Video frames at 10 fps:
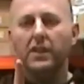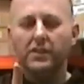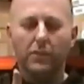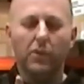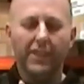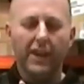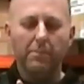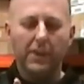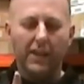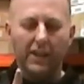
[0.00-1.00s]
So what that
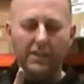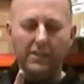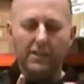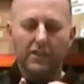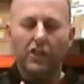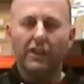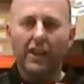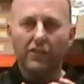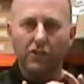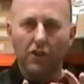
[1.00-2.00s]
means, you
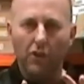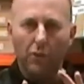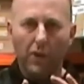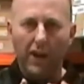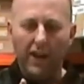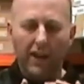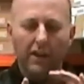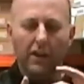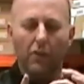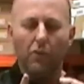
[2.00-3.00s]
get nowhere
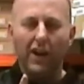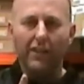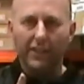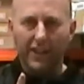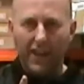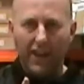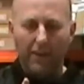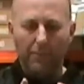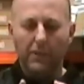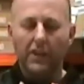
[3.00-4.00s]
around the cam.
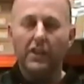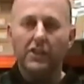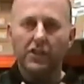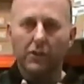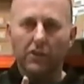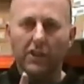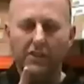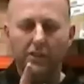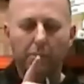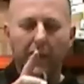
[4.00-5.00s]
So you'll
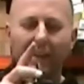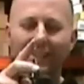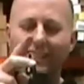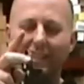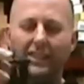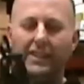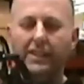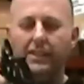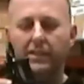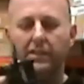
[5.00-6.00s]
notice on
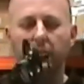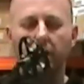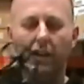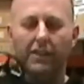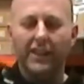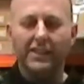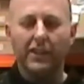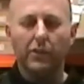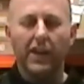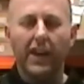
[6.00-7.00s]
PSEs, on their
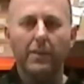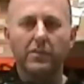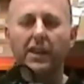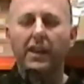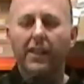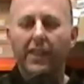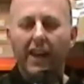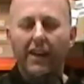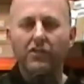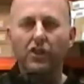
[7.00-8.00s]
single cams, they
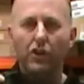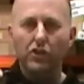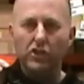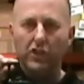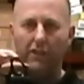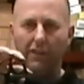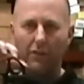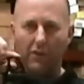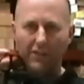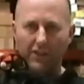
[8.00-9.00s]
have no serving
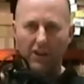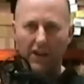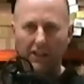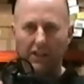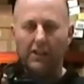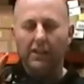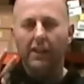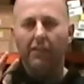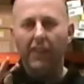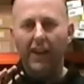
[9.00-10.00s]
around the idler.
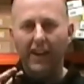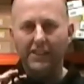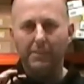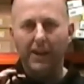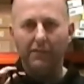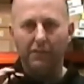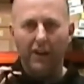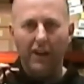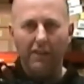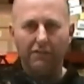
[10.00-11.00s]
That adds about
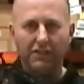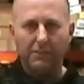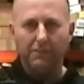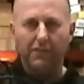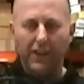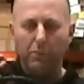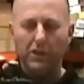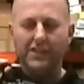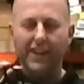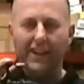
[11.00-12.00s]
5 feet per
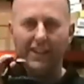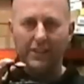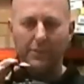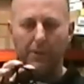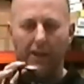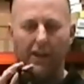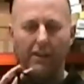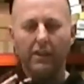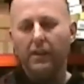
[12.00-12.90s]
second in speed.